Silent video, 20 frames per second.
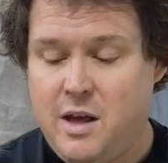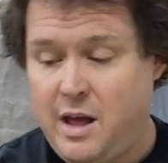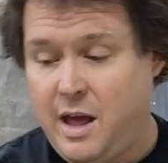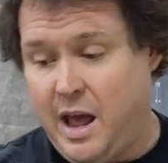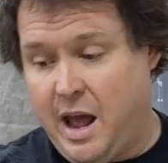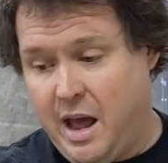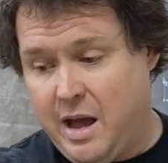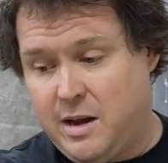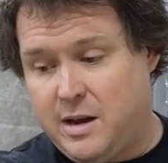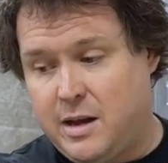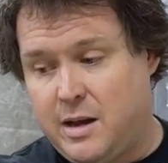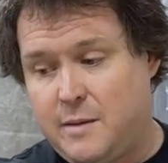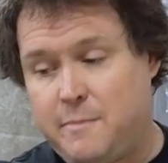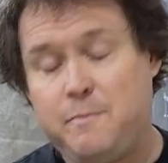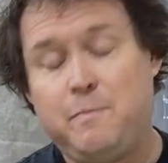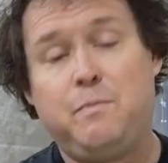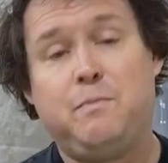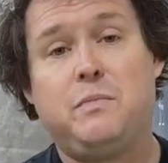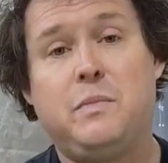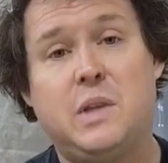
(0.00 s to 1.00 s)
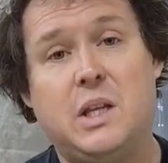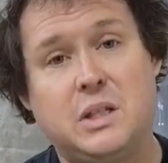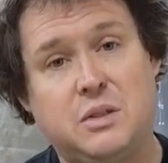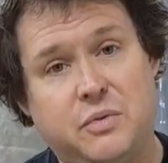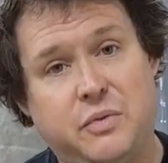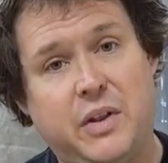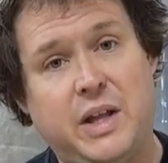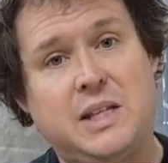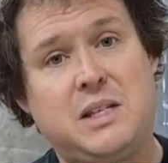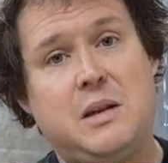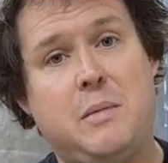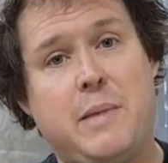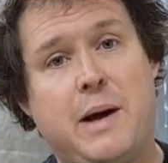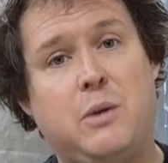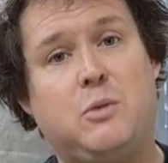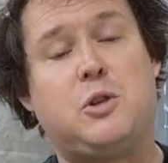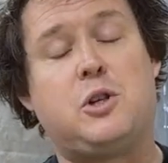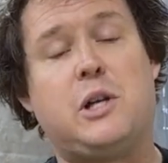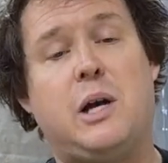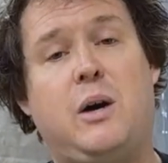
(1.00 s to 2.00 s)
and this
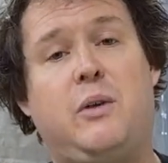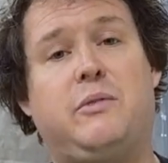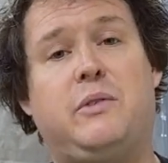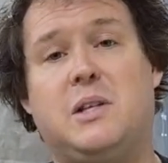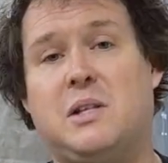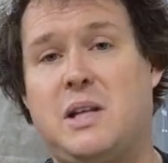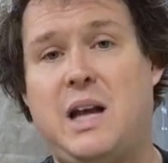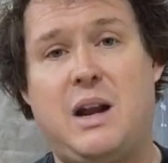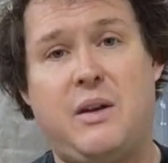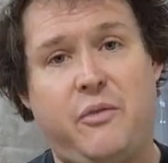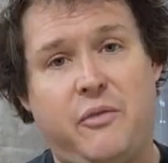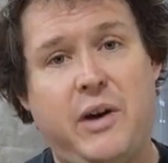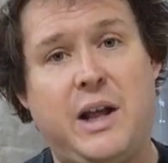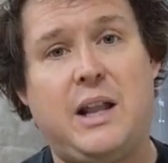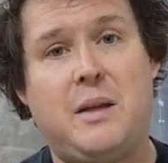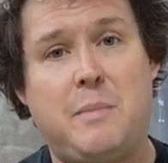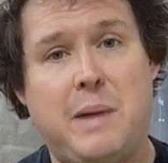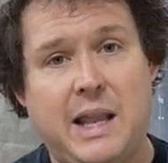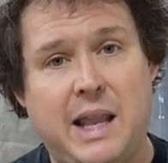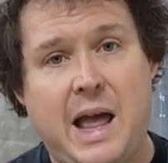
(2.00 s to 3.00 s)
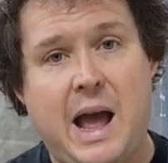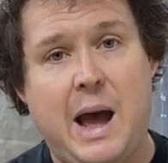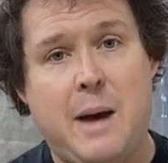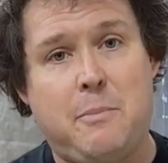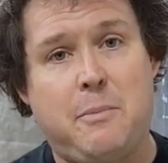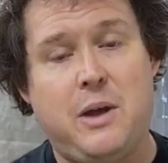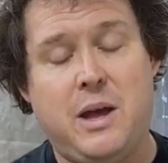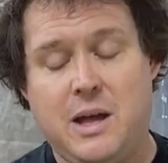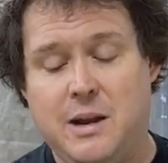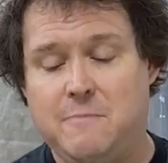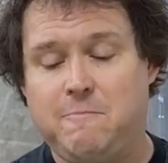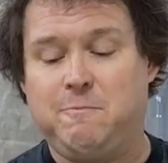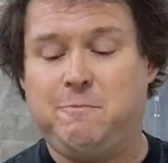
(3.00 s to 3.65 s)
Fleximount shelf just kind of fell in my lap. And